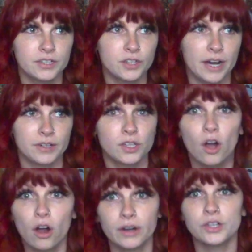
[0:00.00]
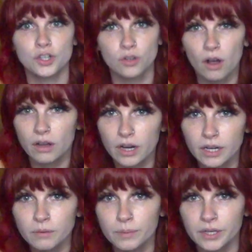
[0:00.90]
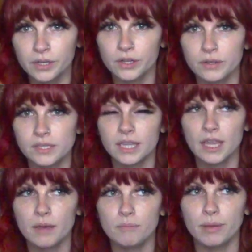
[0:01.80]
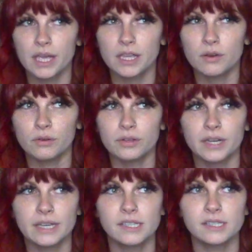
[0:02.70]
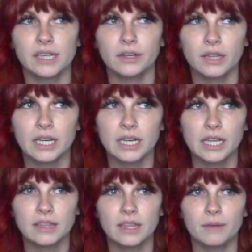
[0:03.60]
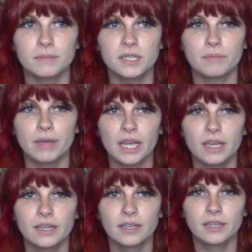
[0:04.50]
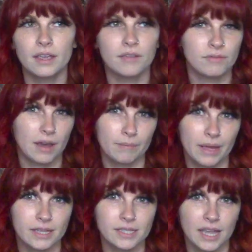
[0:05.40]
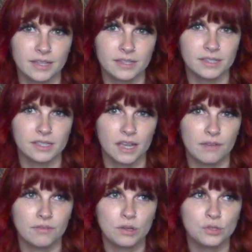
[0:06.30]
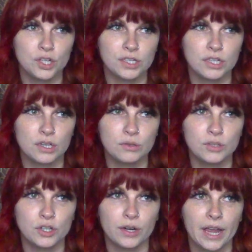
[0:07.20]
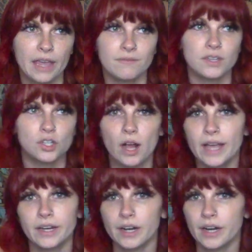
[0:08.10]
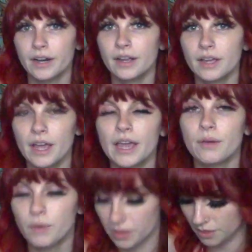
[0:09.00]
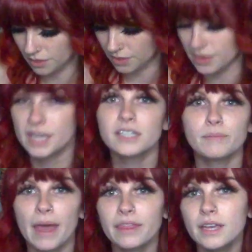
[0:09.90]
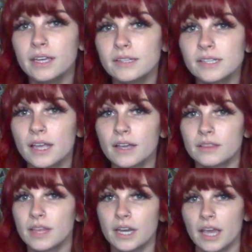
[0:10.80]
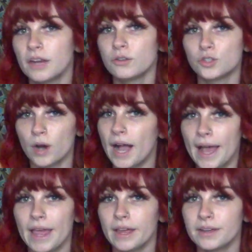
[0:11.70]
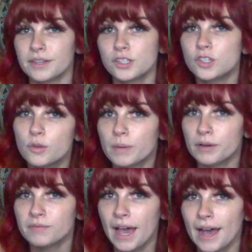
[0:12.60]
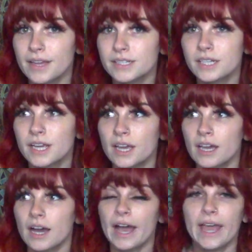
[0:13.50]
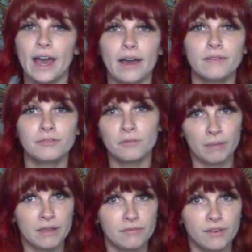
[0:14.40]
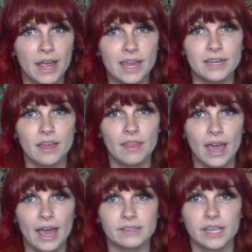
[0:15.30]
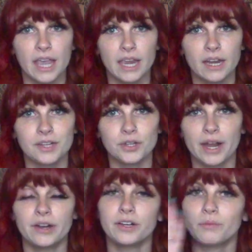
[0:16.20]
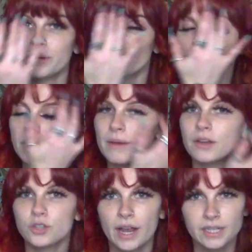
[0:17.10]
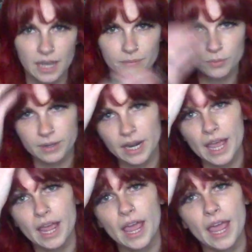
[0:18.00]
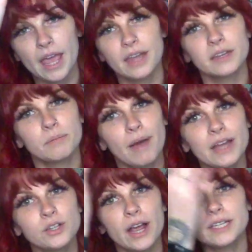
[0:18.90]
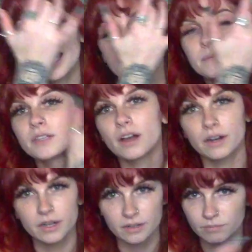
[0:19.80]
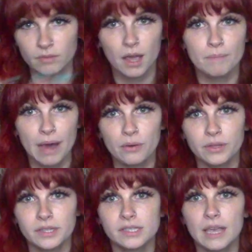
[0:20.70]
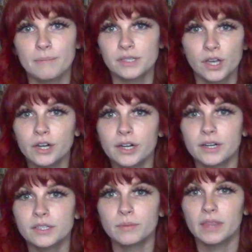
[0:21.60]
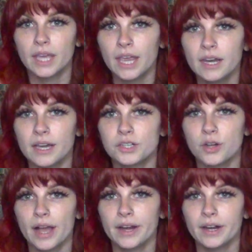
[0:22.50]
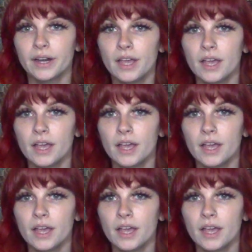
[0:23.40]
dryers are stronger when you're using them, but you don't necessarily need them to be. If that makes sense. If you just use your Hamvie dryer with these methods, then it'll dry super fast. I have my friend that has a canine dryer, and we were talking about dry times one day, and my dry times are about the same as hers with the canine dryer